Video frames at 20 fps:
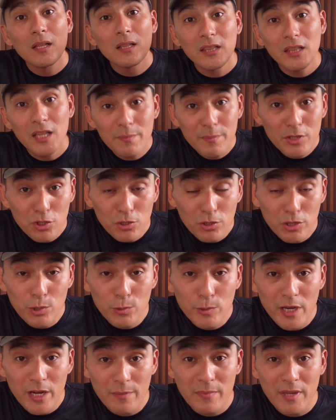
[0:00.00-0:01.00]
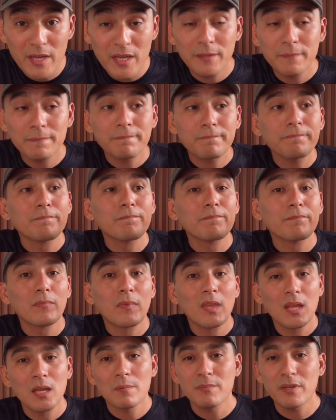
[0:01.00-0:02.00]
Let me show you what I mean,
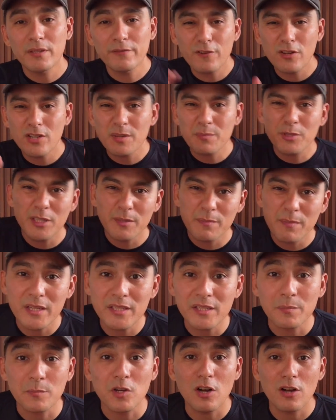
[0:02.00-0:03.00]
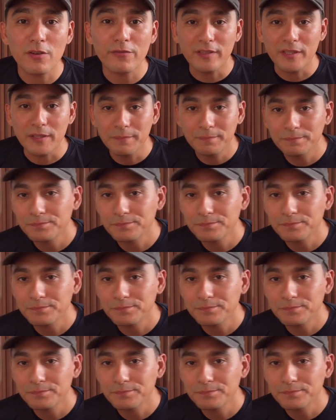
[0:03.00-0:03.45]
but first I'm gonna make some coffee.